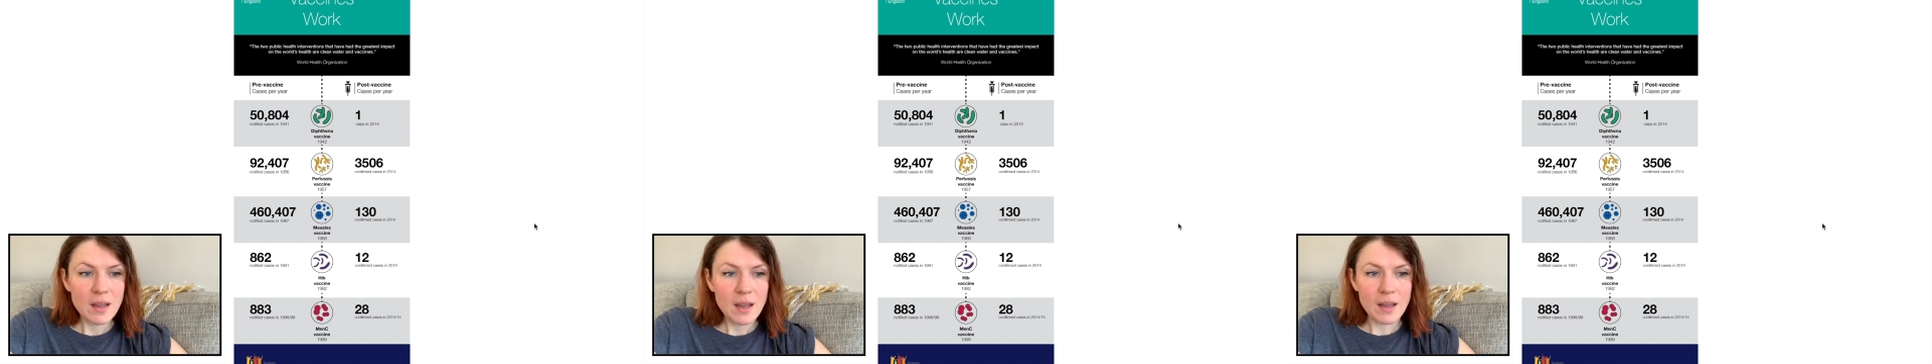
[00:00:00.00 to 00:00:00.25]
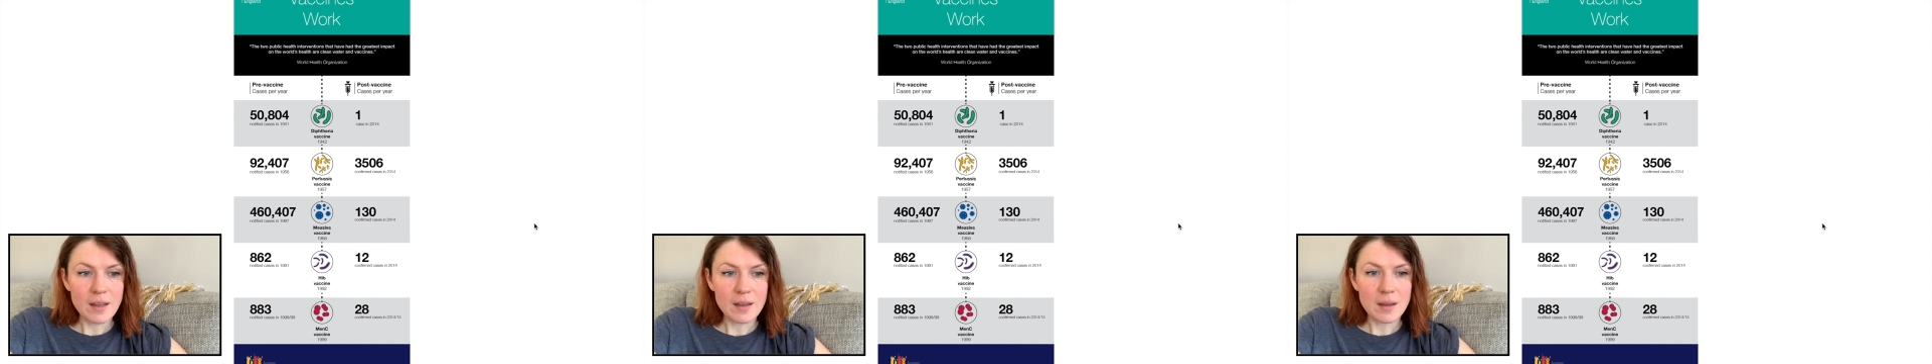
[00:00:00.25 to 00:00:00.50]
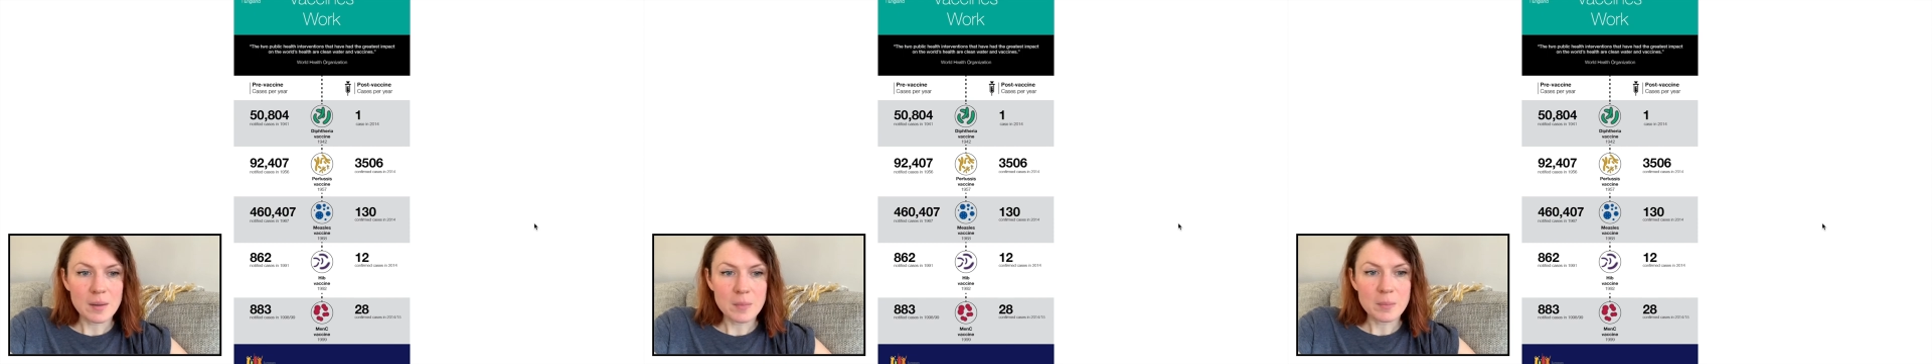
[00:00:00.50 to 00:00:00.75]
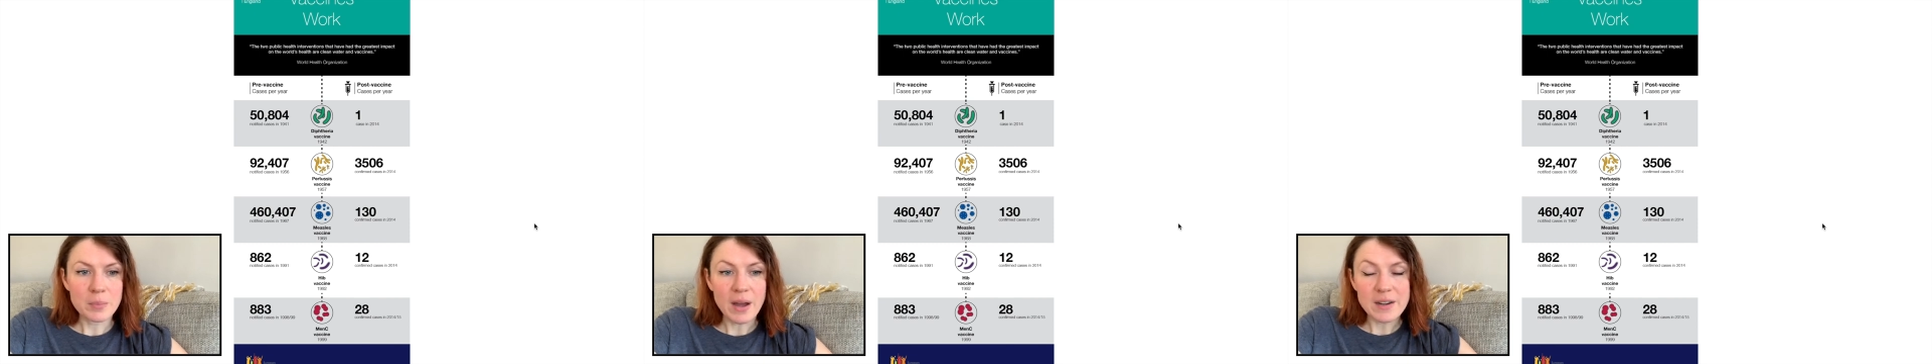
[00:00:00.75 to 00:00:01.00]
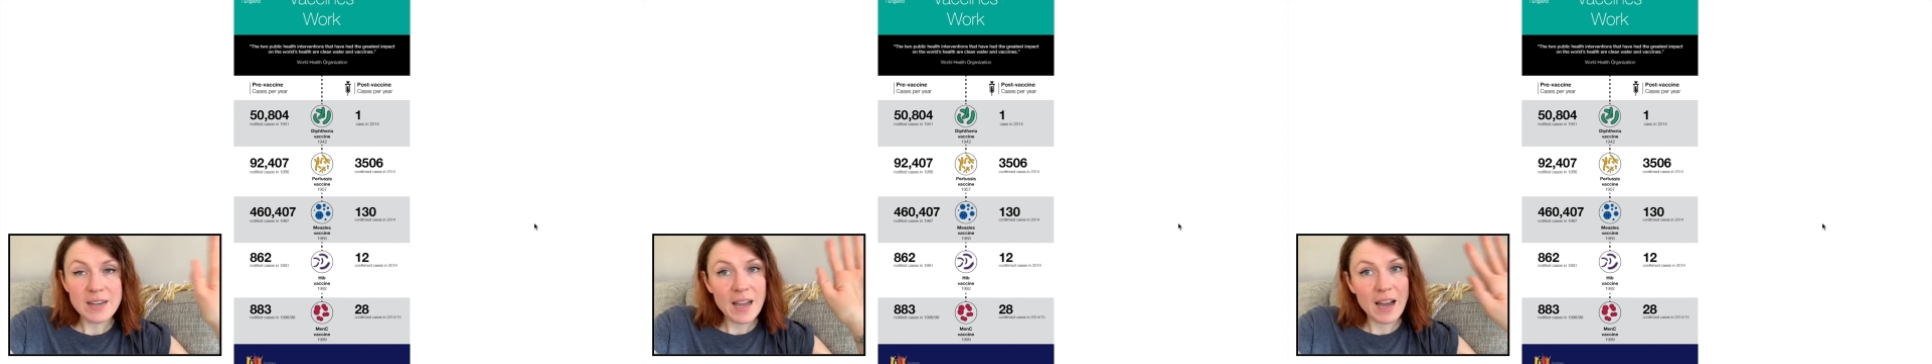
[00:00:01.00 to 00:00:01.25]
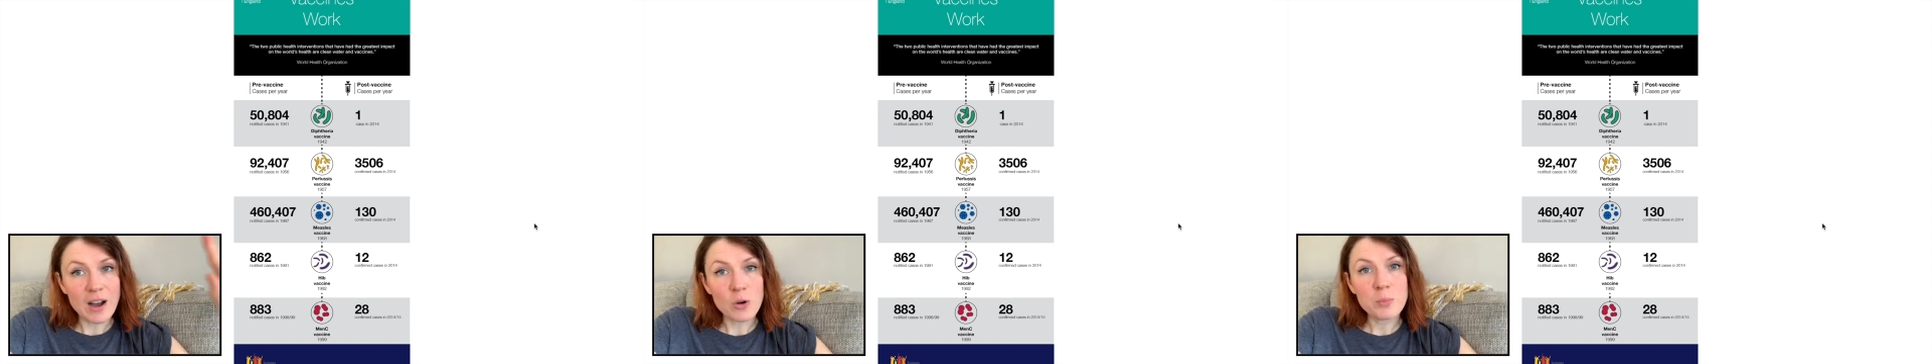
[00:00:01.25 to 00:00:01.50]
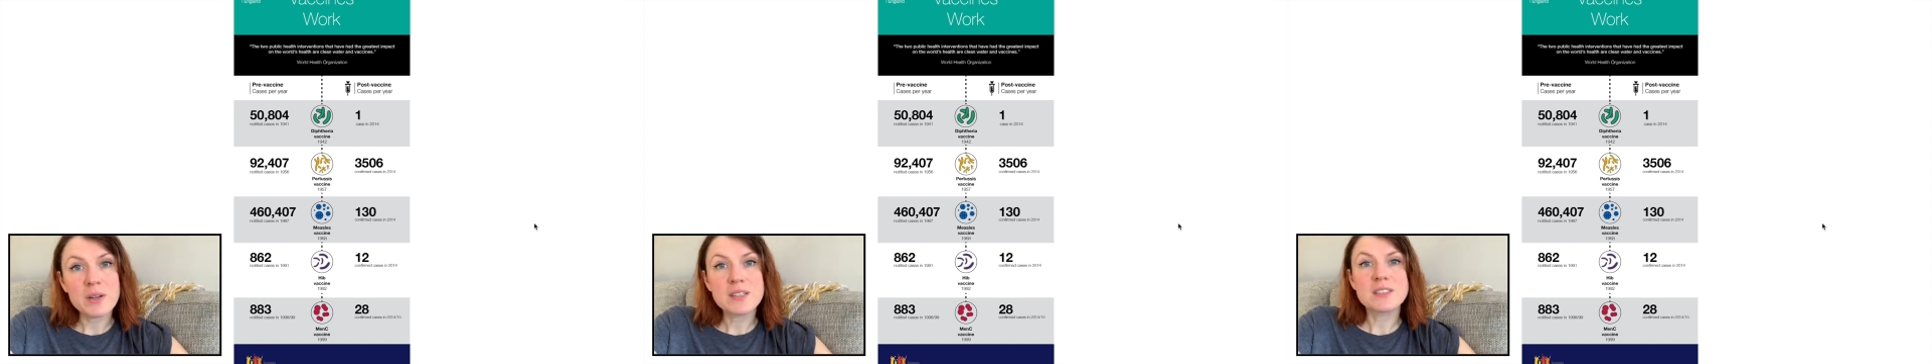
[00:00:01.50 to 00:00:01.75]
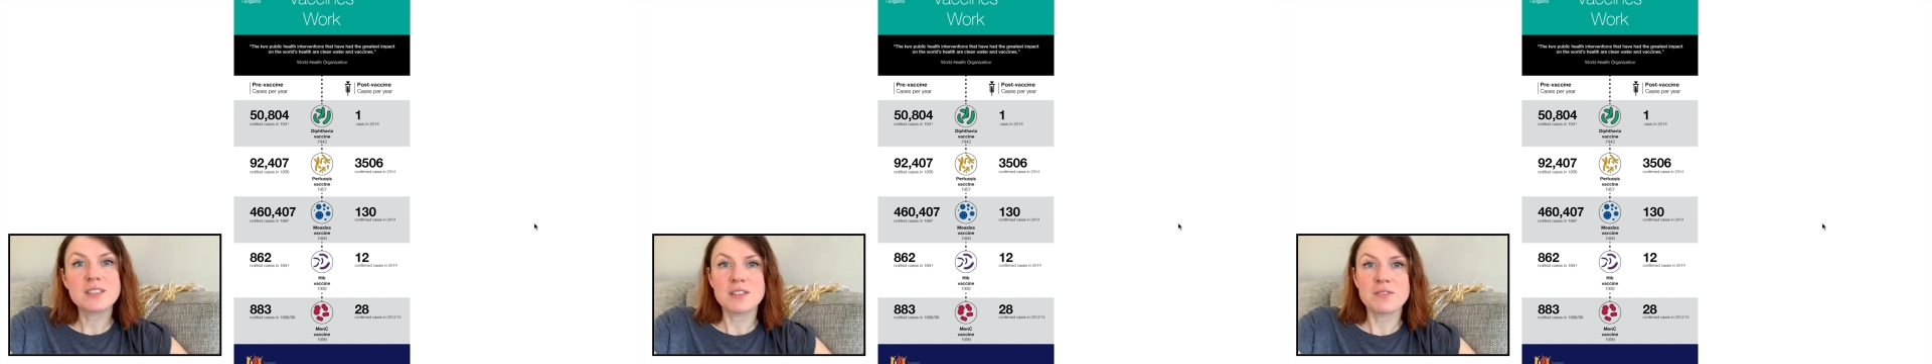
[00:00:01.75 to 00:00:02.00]
Um, but now,
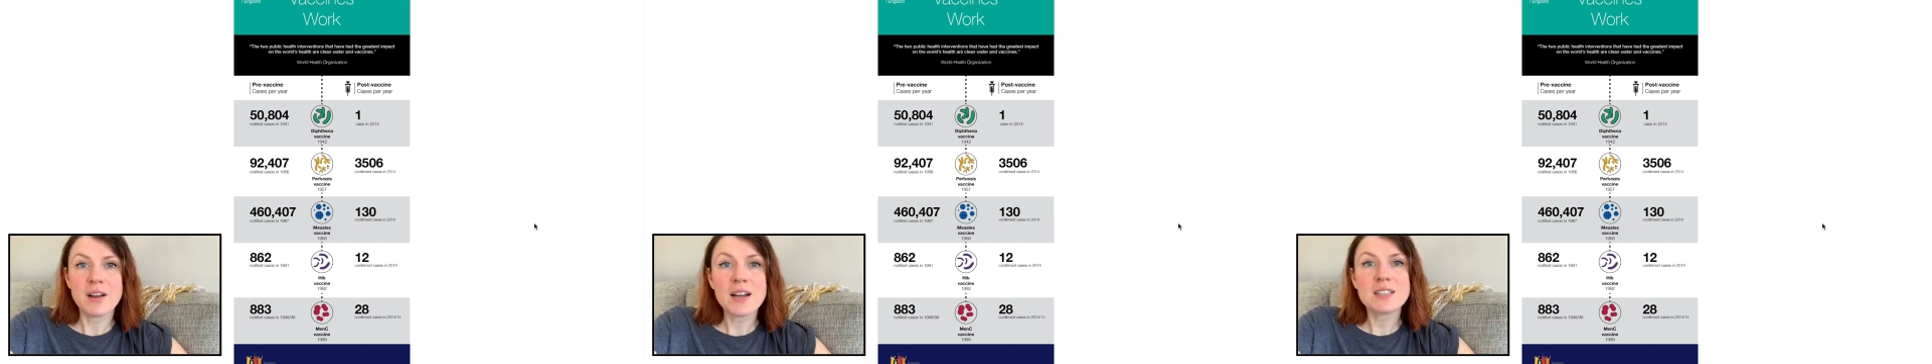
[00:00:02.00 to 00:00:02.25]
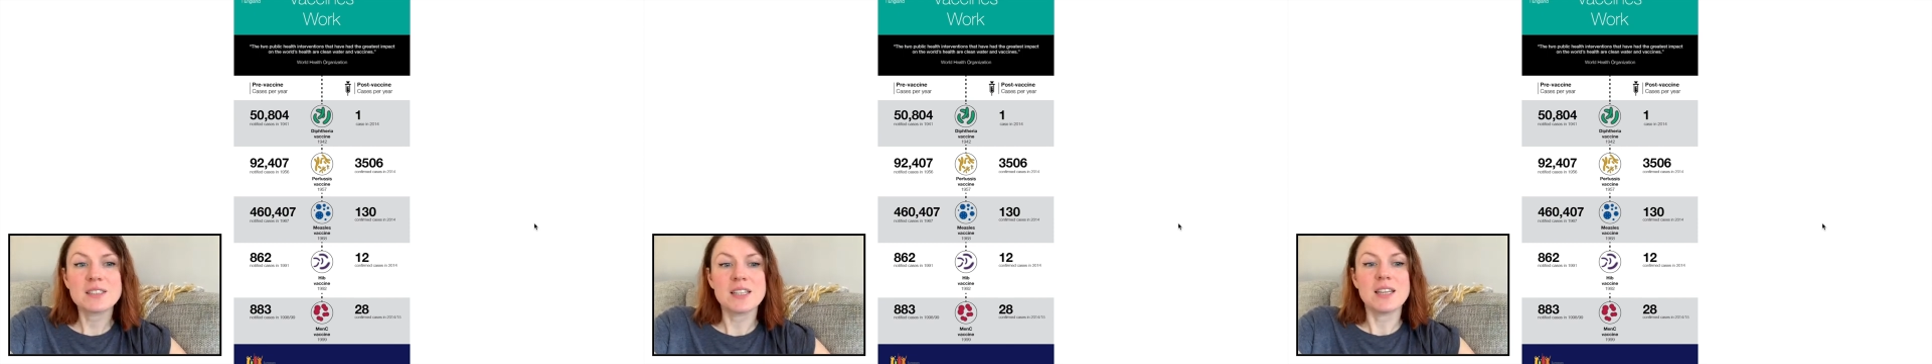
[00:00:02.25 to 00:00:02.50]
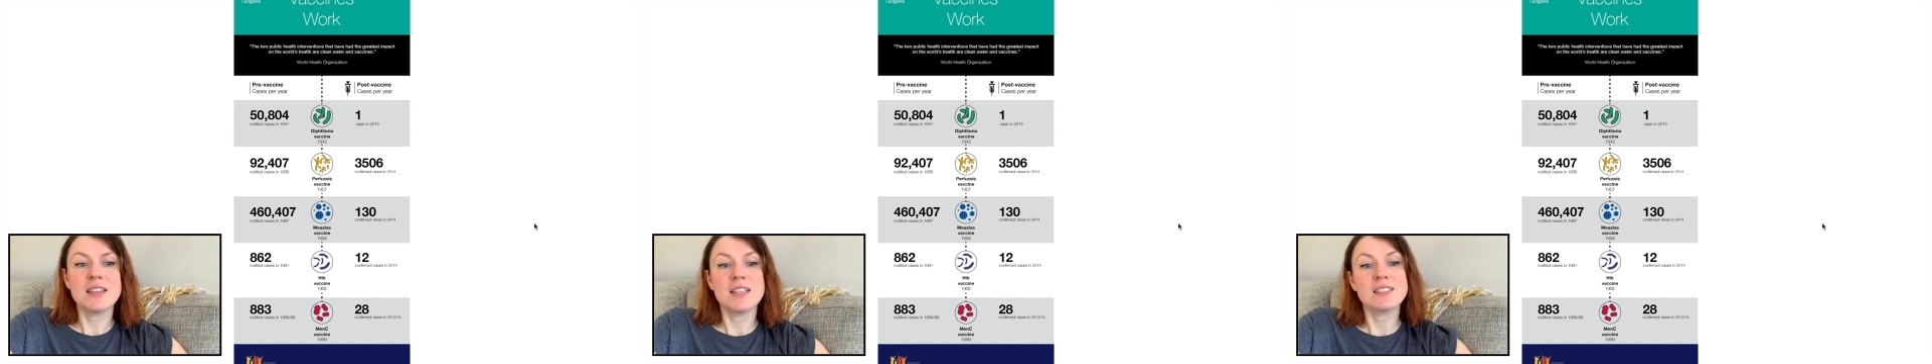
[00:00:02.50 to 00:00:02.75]
because there's a vaccine,